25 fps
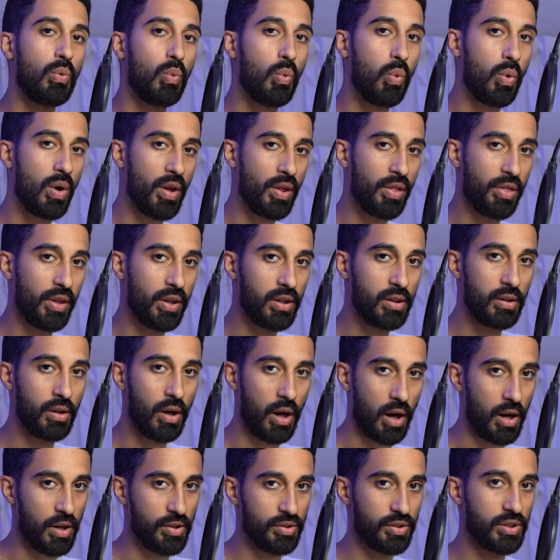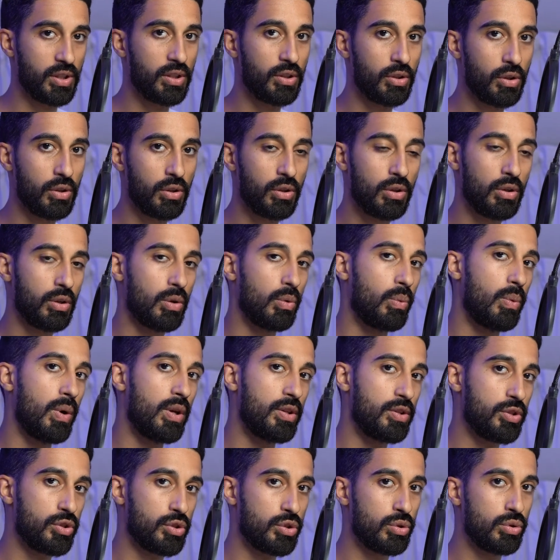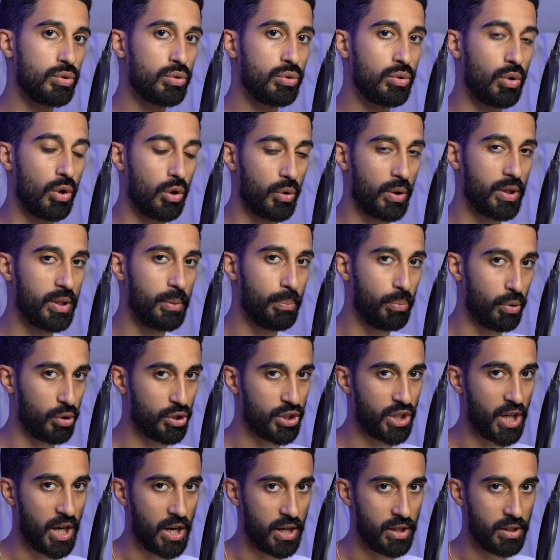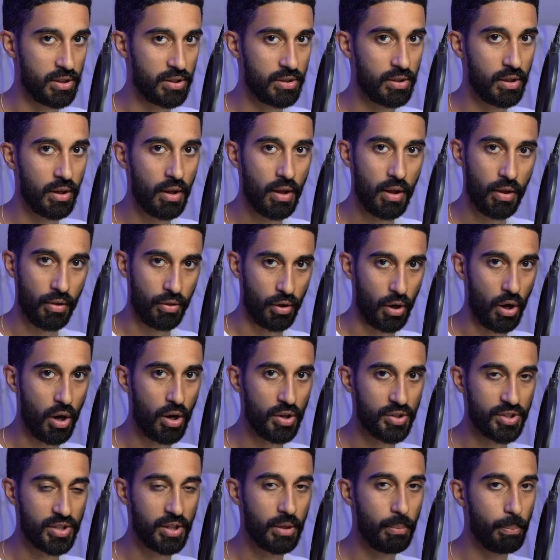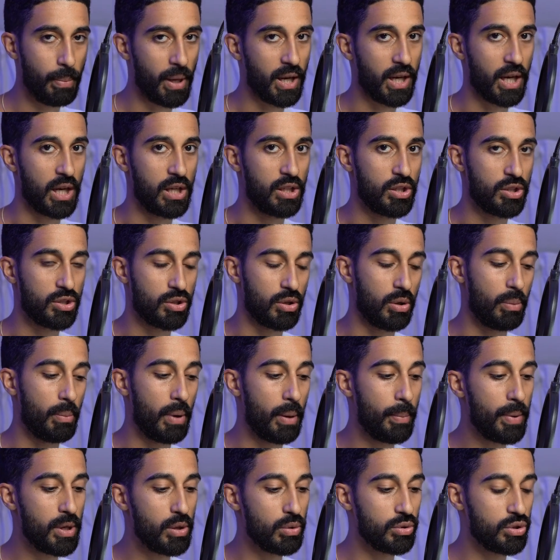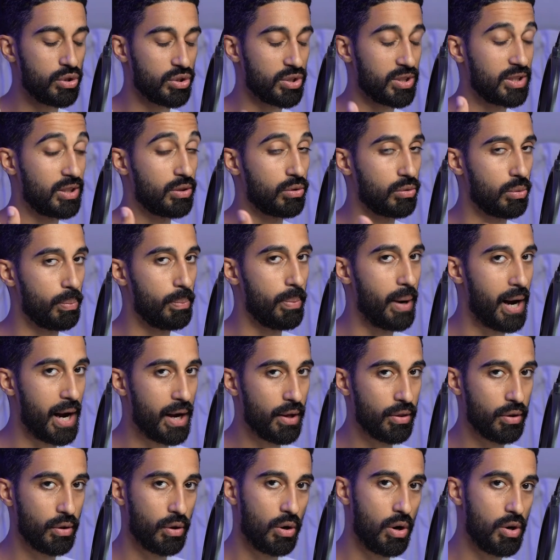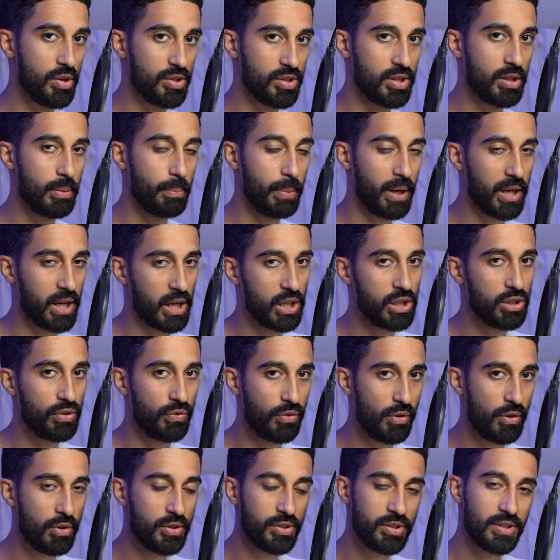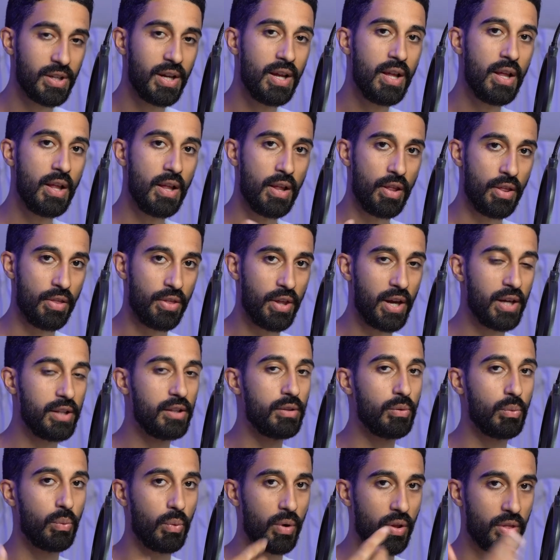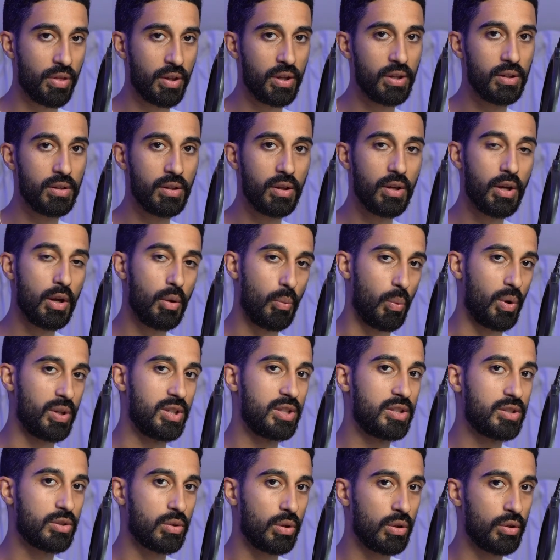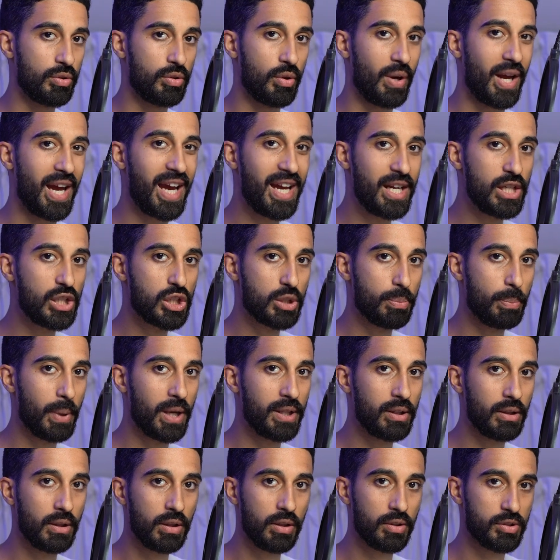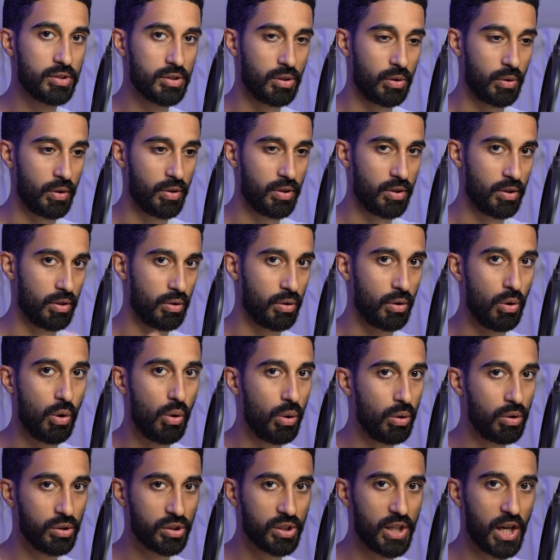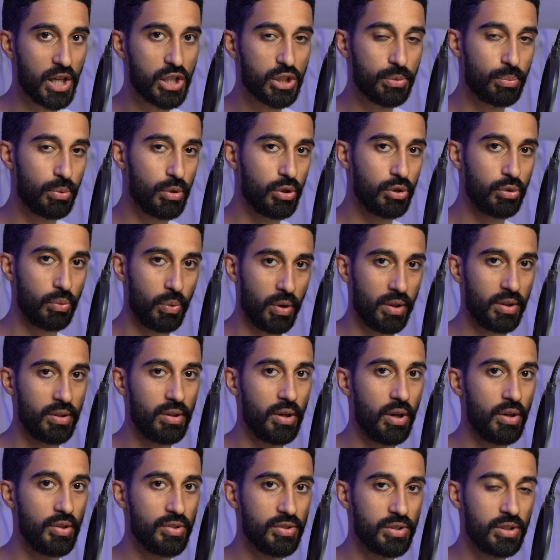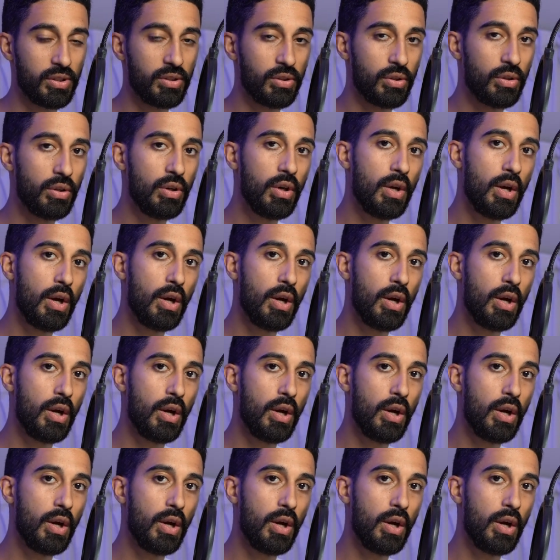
within Hostinger once you already purchased the hosting package. So maybe you just need to buy the hosting package first, then within what is called the hPanel, so it's a whole dashboard within Hostinger,